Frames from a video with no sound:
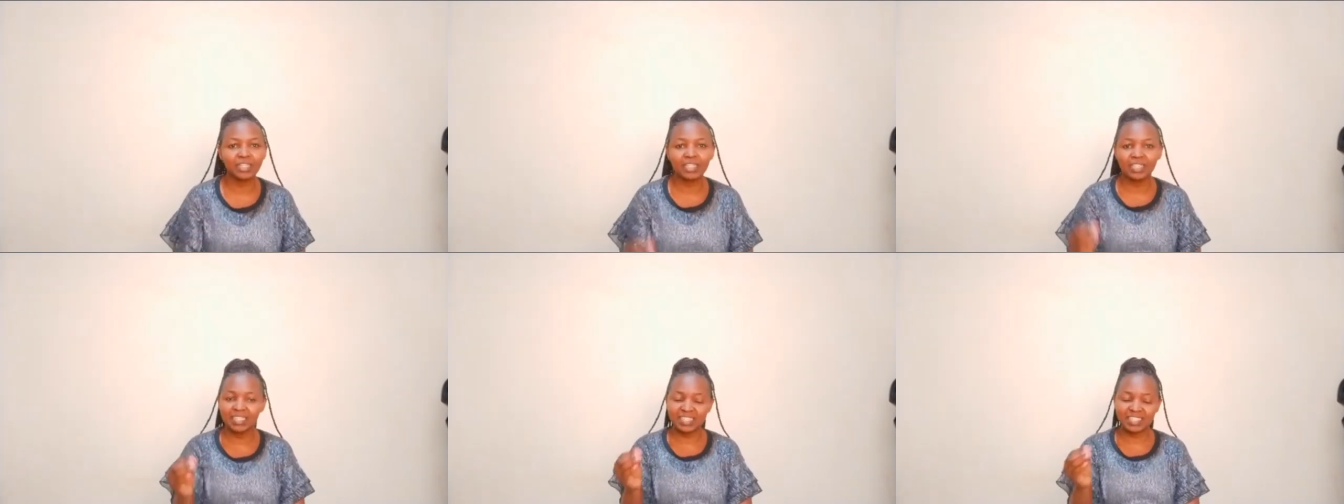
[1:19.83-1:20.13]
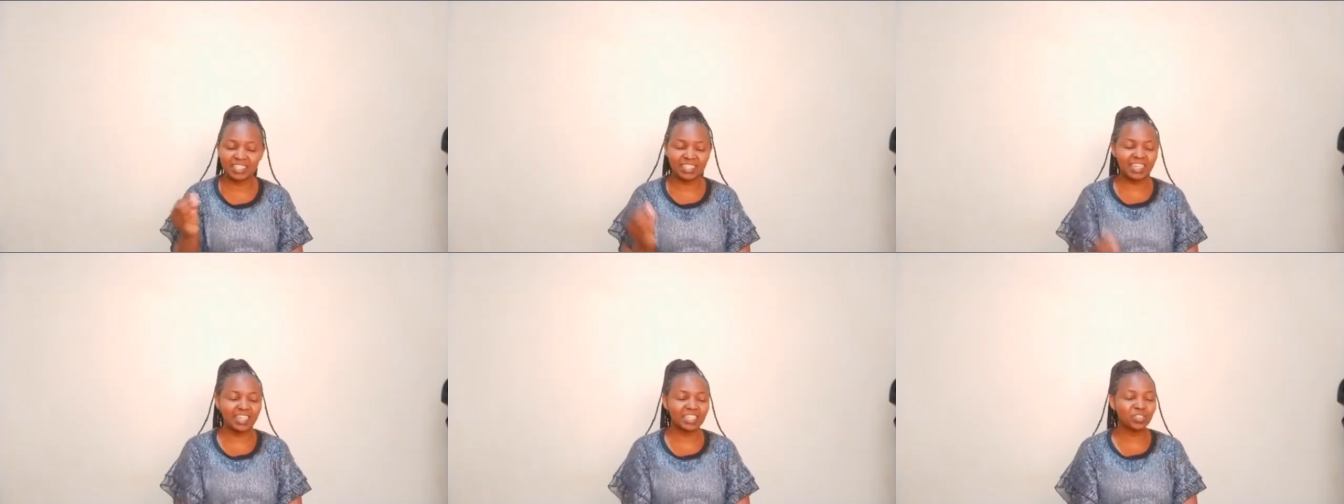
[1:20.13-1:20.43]

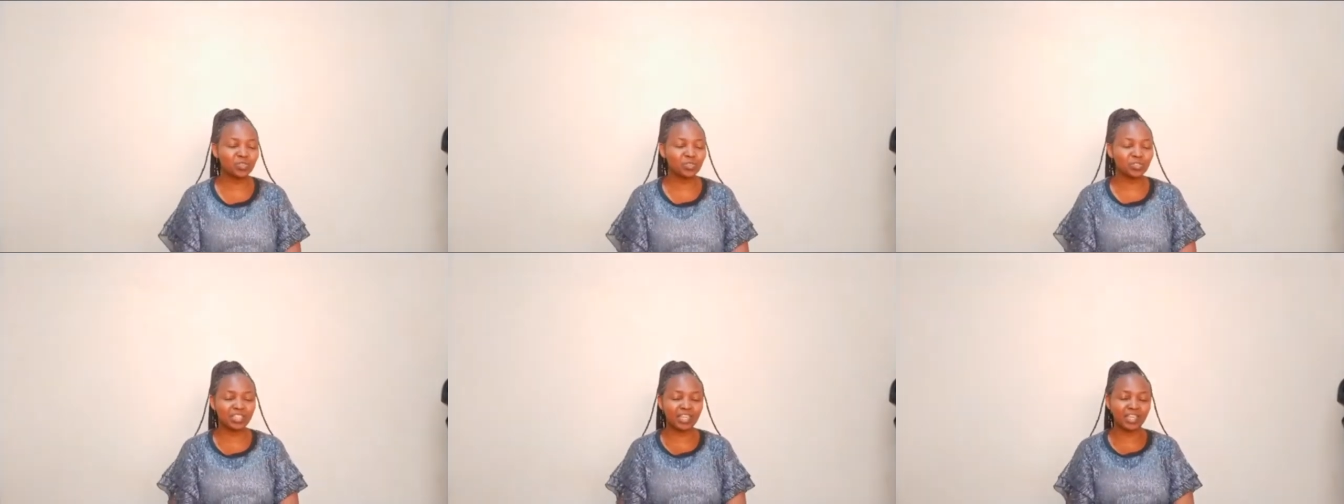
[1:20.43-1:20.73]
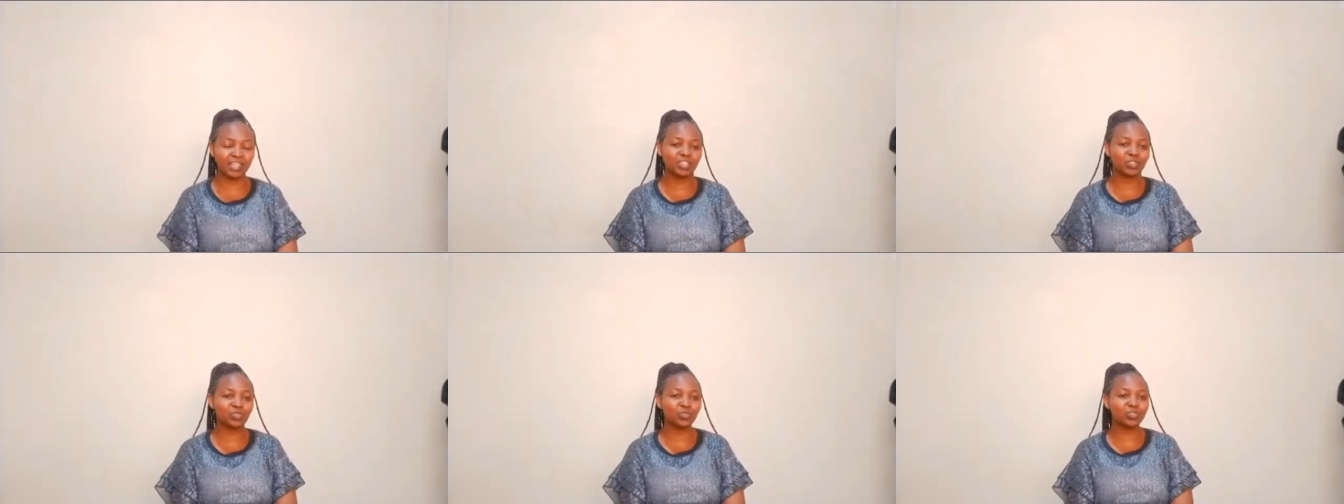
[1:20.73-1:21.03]
Start your
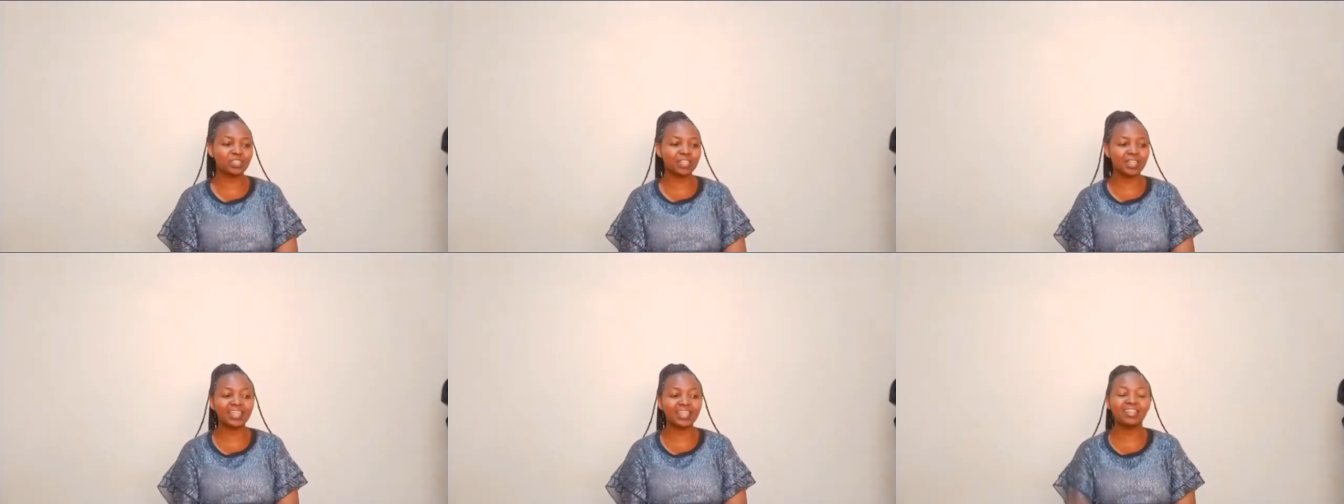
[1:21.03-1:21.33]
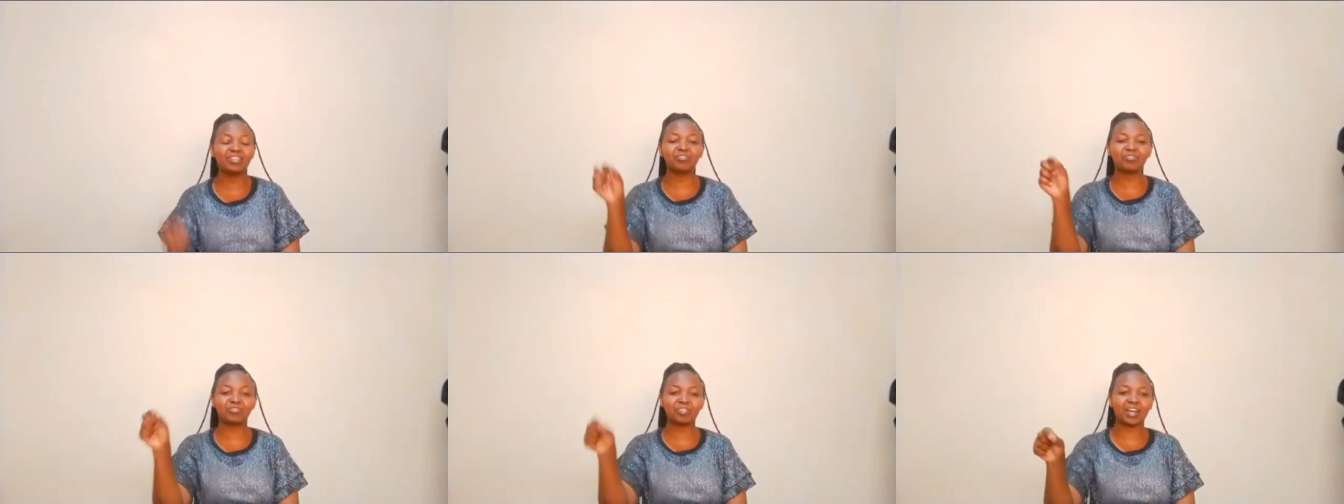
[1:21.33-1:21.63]
journey today. In
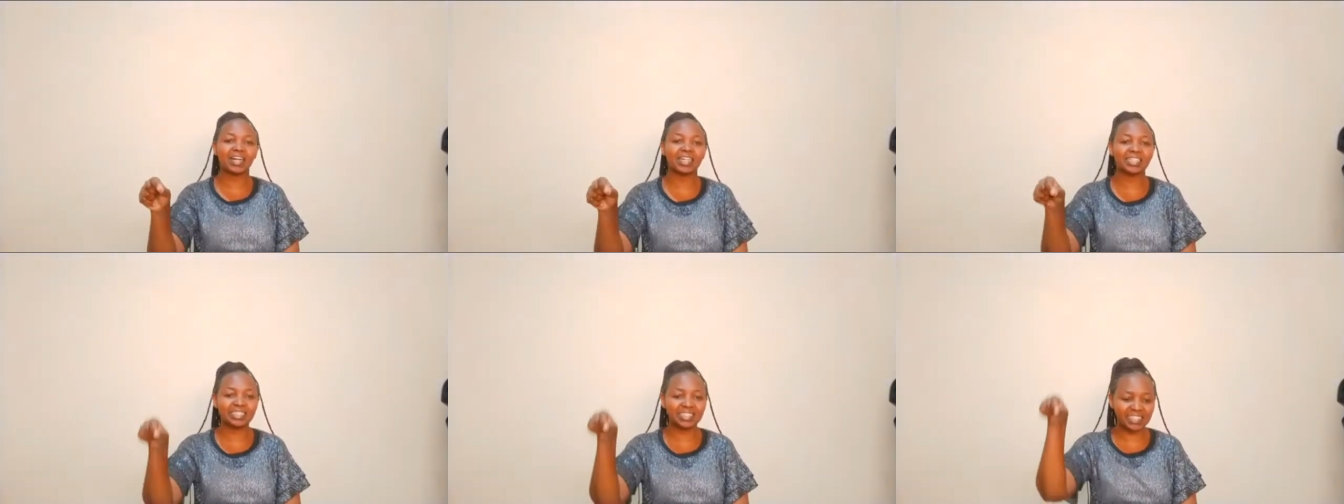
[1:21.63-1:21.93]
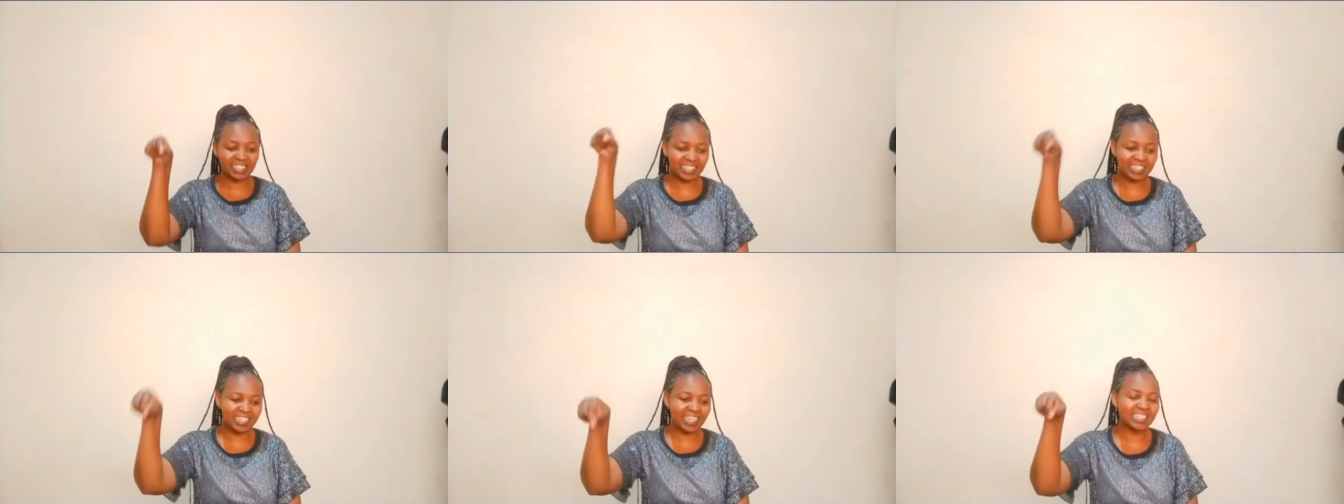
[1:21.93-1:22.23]
fact,
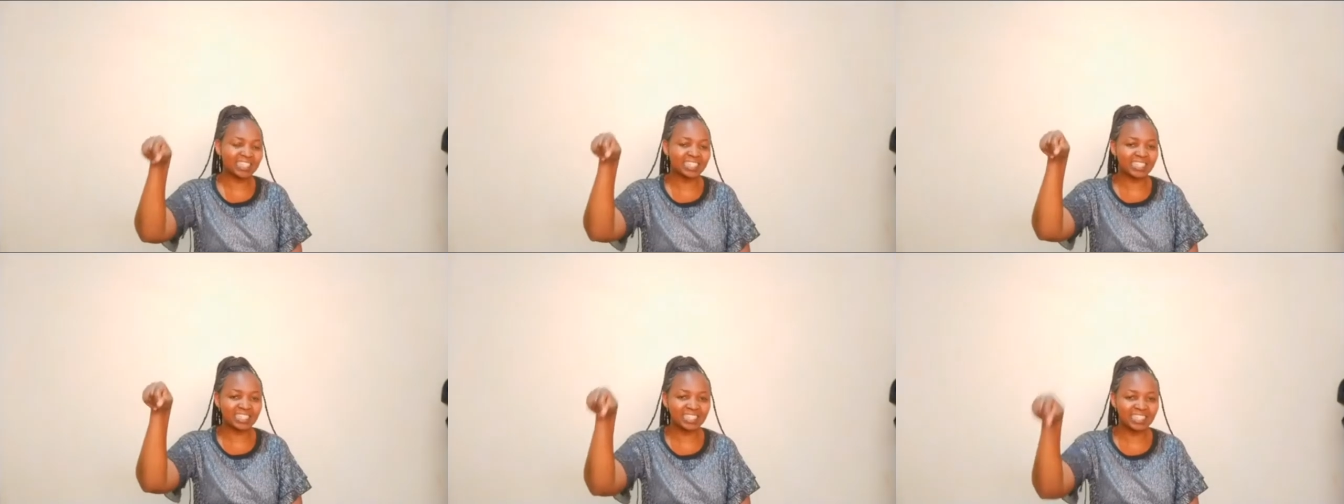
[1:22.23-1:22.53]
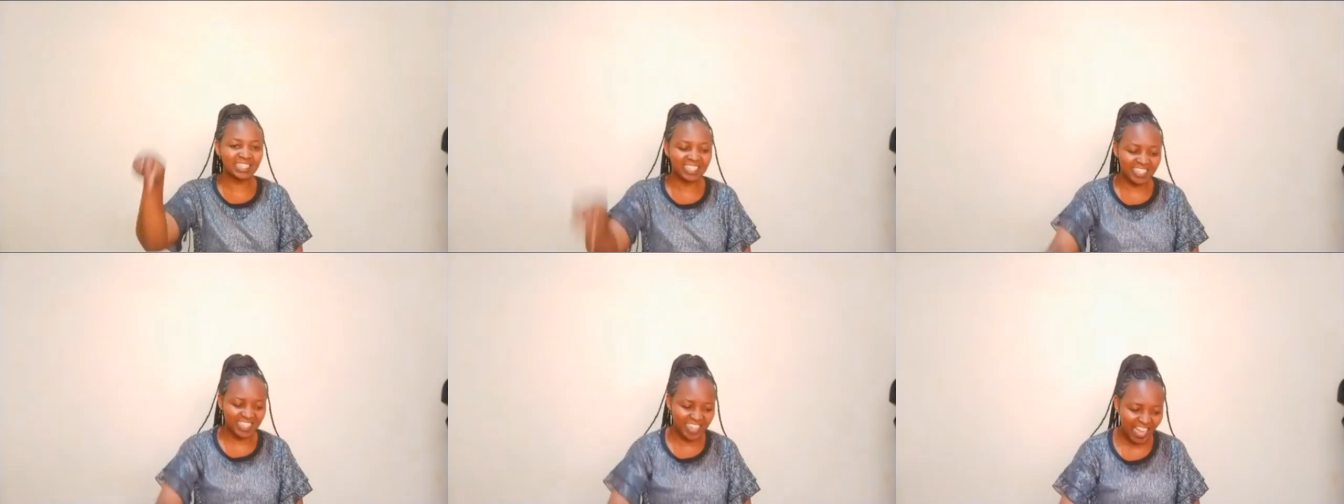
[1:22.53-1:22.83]
start
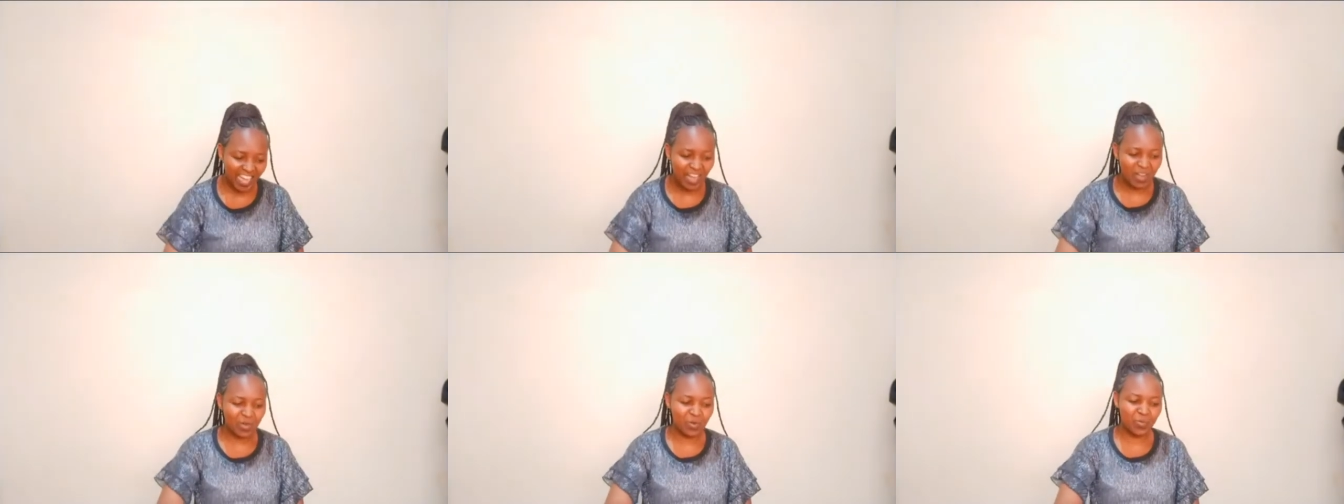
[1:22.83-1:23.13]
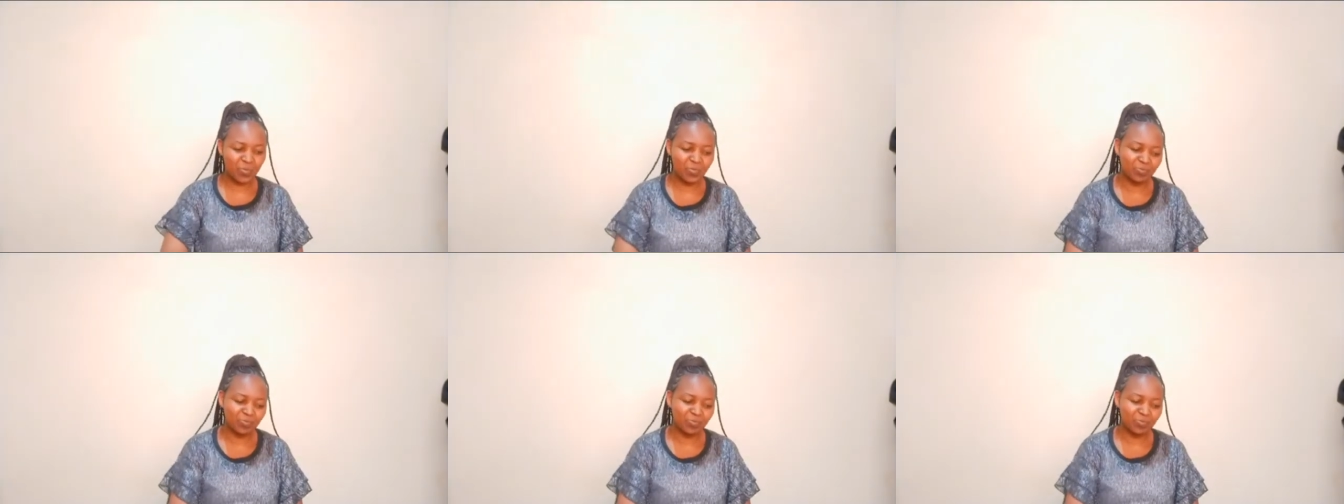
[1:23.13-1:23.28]
now.